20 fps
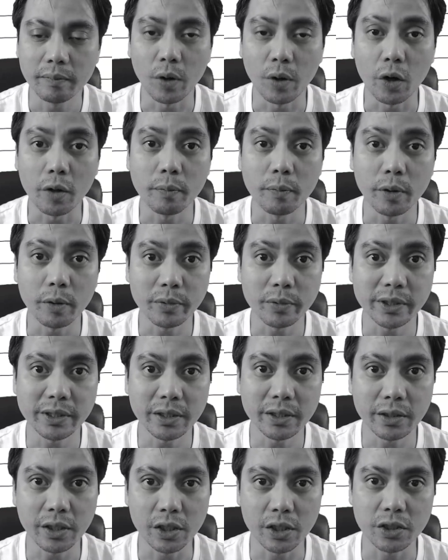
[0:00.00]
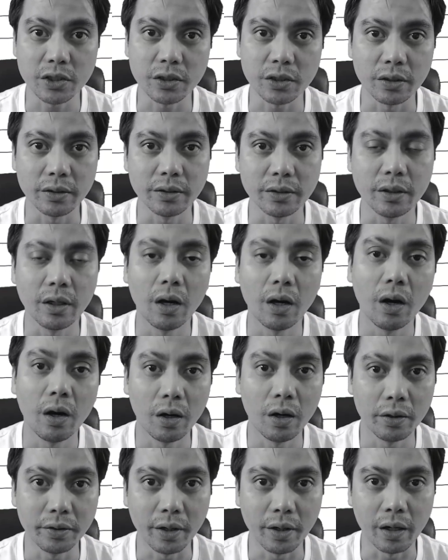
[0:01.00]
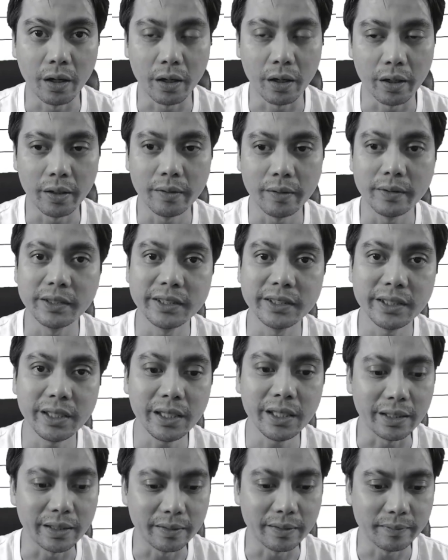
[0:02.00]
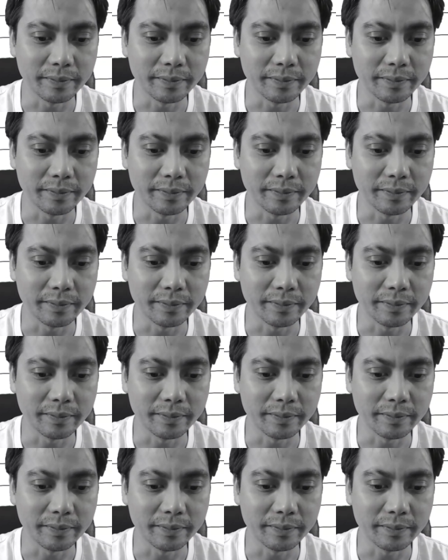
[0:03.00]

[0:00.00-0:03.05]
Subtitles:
PowerPoint presentation on our scene.